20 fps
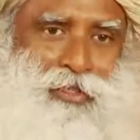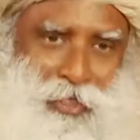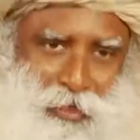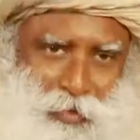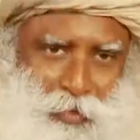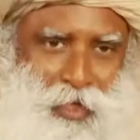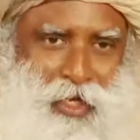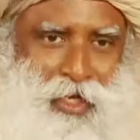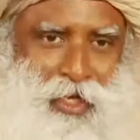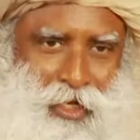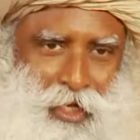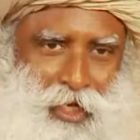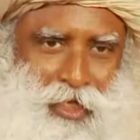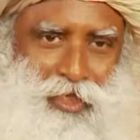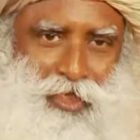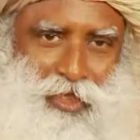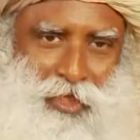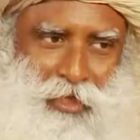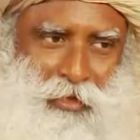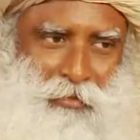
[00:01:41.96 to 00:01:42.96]
that's why an
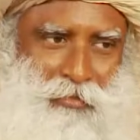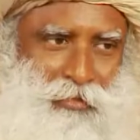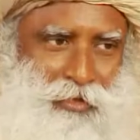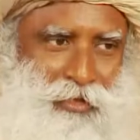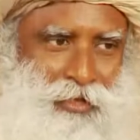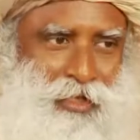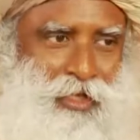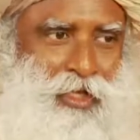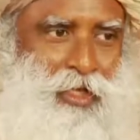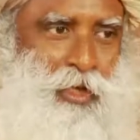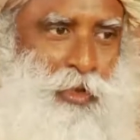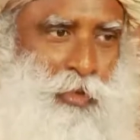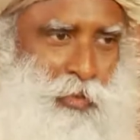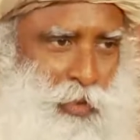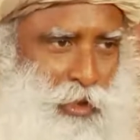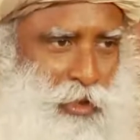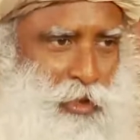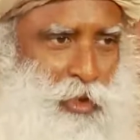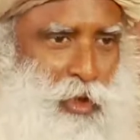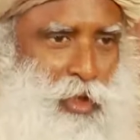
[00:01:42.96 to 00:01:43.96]
ashram.
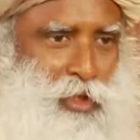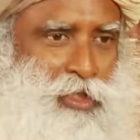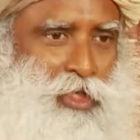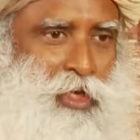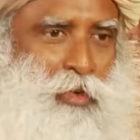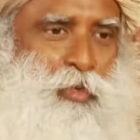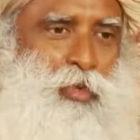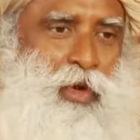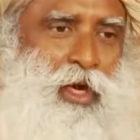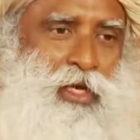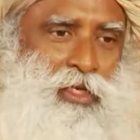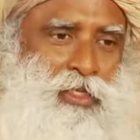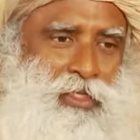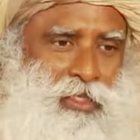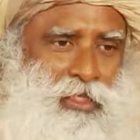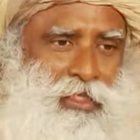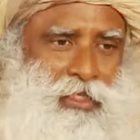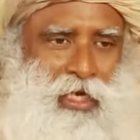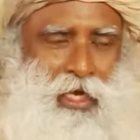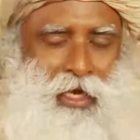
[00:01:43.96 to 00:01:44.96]
Withdraw somewhere,
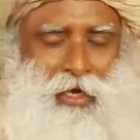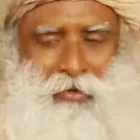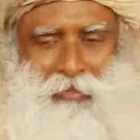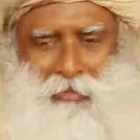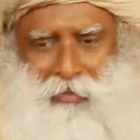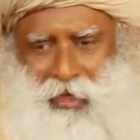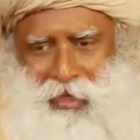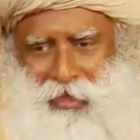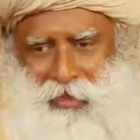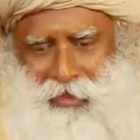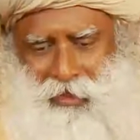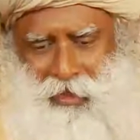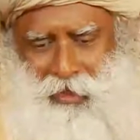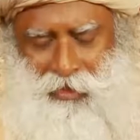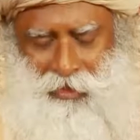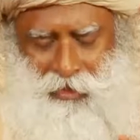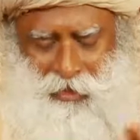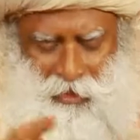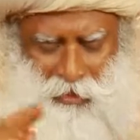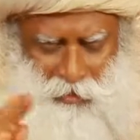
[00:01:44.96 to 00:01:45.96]
sit down,
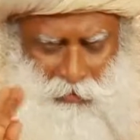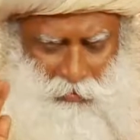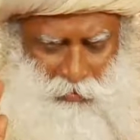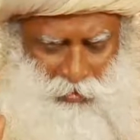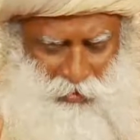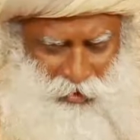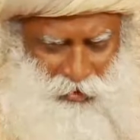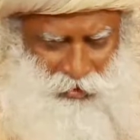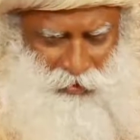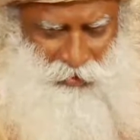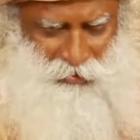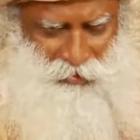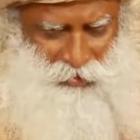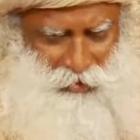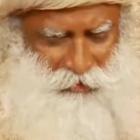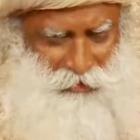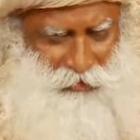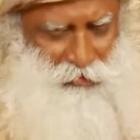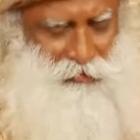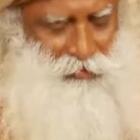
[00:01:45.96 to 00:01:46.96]
meditate, bring
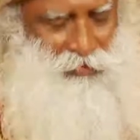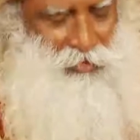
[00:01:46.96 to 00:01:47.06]
yourself to